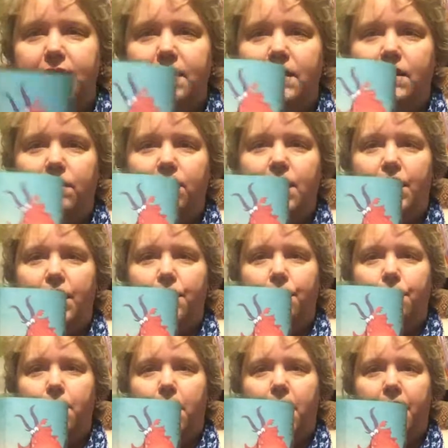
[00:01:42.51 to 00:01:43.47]
and it'll tell
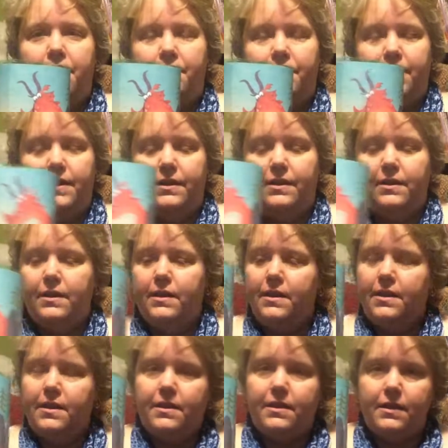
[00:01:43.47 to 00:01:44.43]
you on
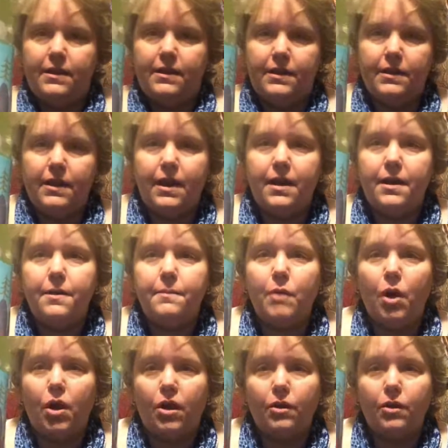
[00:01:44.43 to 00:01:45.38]
the
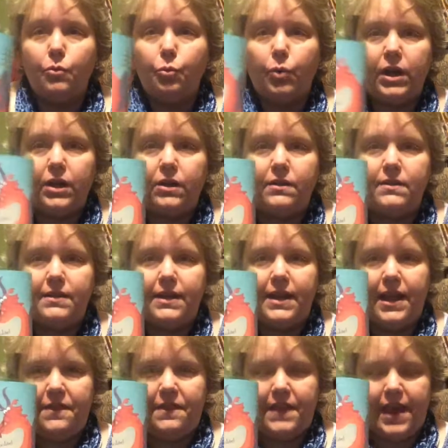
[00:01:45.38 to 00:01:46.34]
art where to
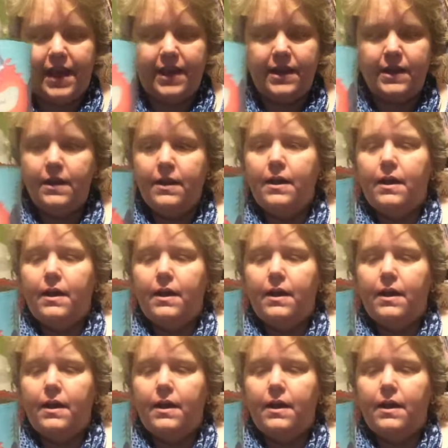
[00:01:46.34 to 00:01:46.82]
cut that.